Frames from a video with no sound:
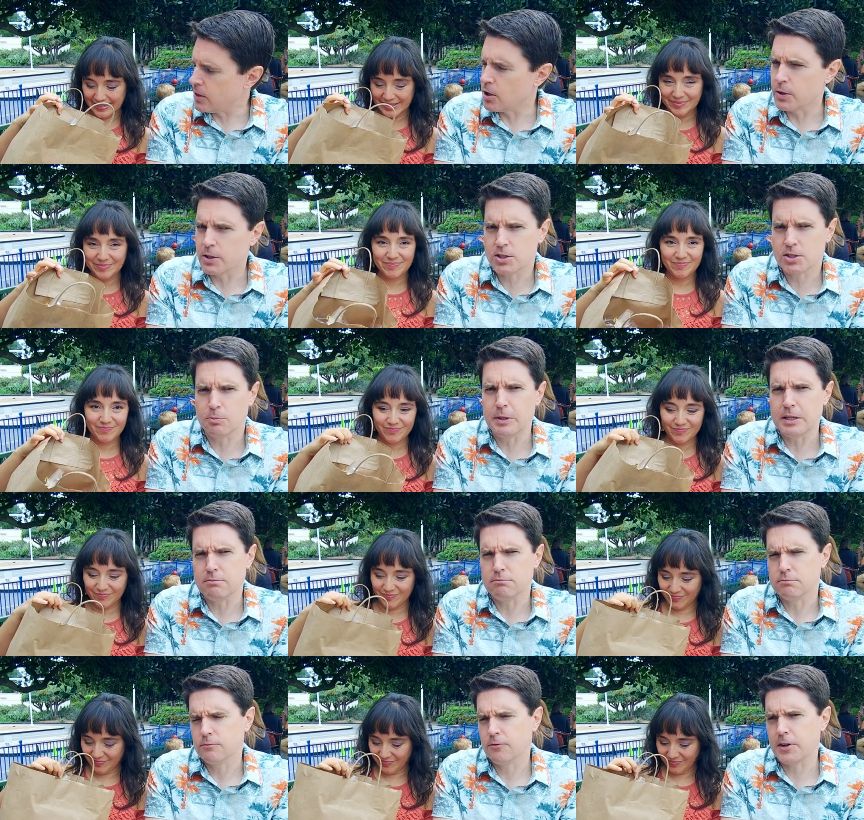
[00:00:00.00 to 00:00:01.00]
Speaker 1: though it's a bit
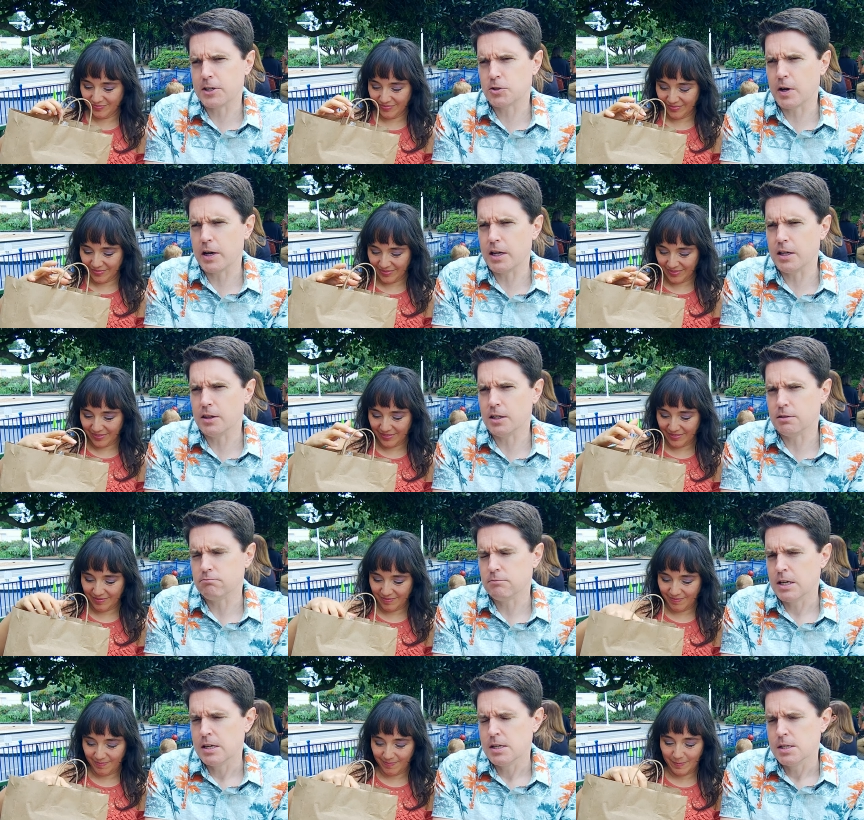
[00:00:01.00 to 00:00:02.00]
frustrating that
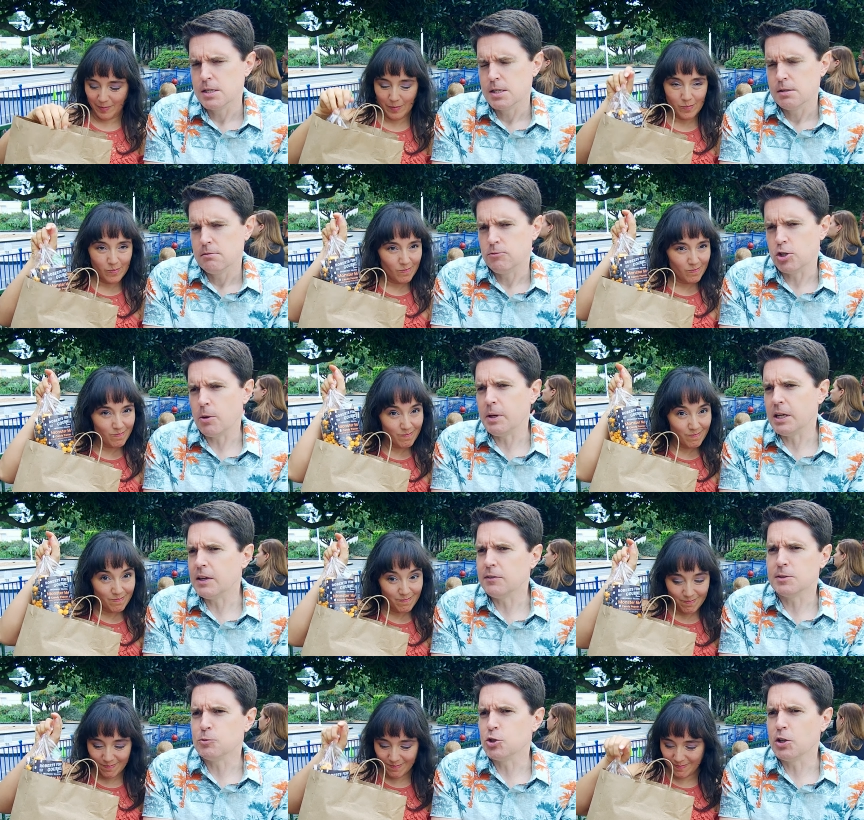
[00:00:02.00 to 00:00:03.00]
nobody
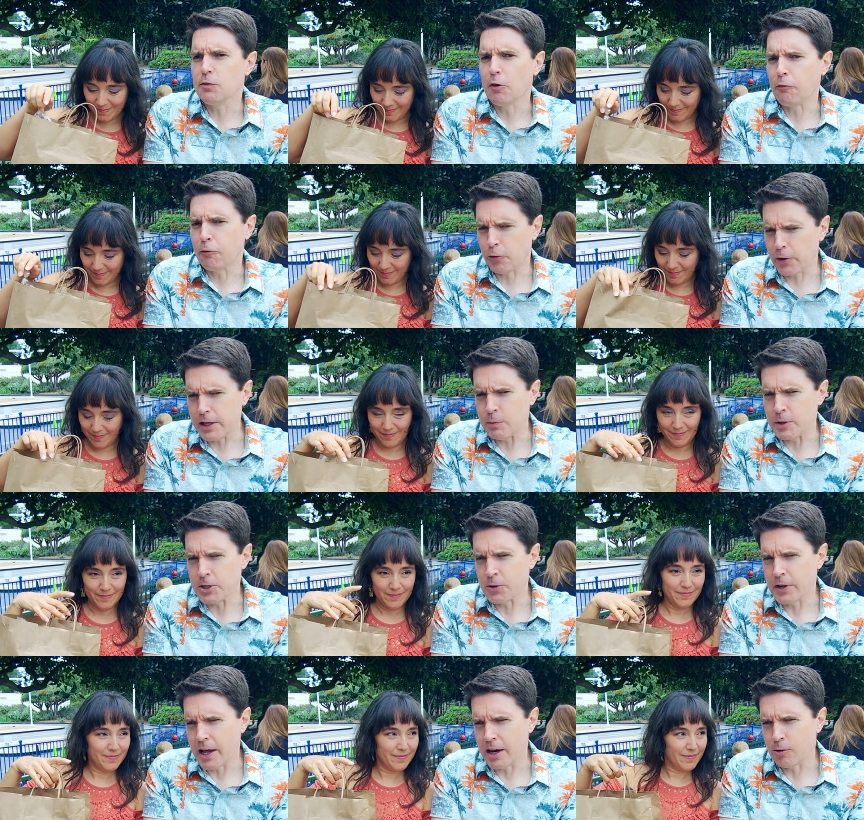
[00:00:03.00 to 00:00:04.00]
gives them to you for free when
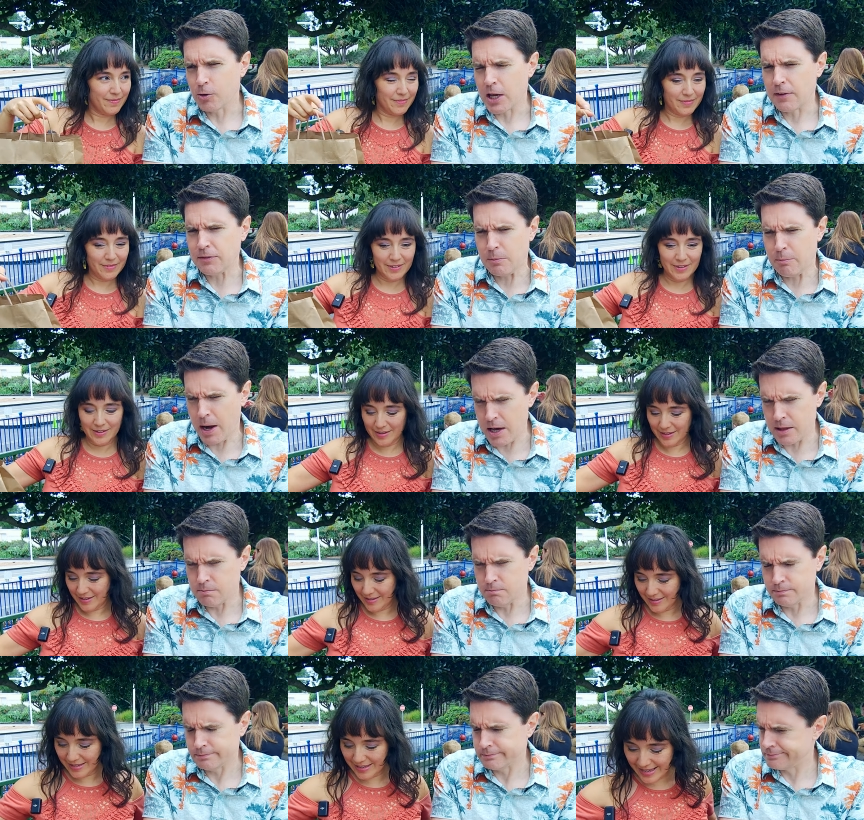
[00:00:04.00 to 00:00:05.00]
you're an adult. You have to buy
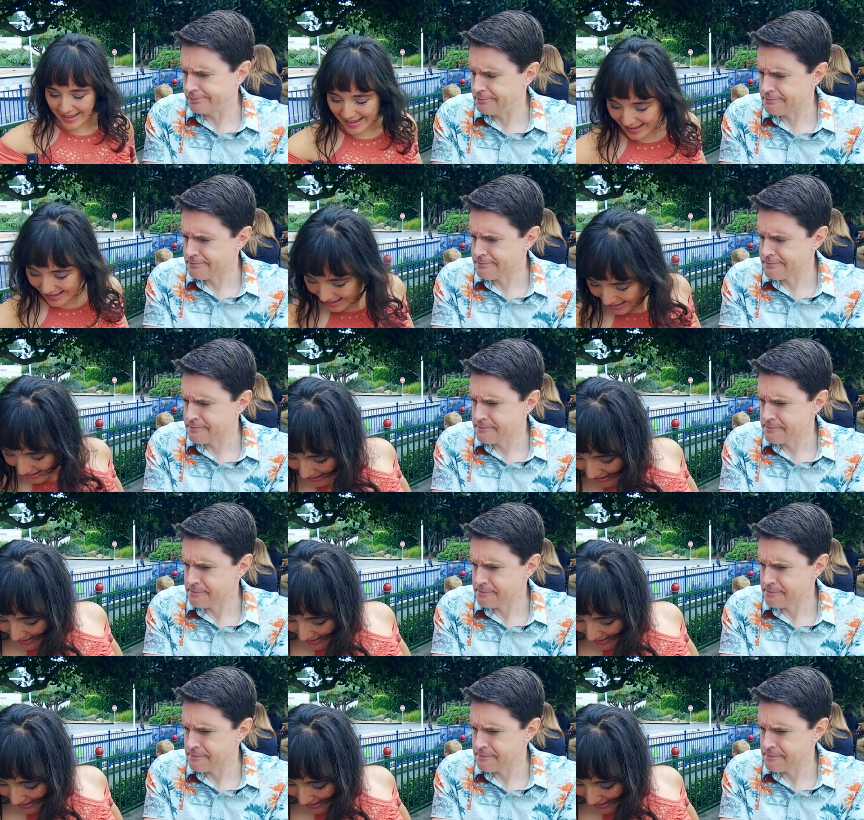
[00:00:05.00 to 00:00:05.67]
them. mm.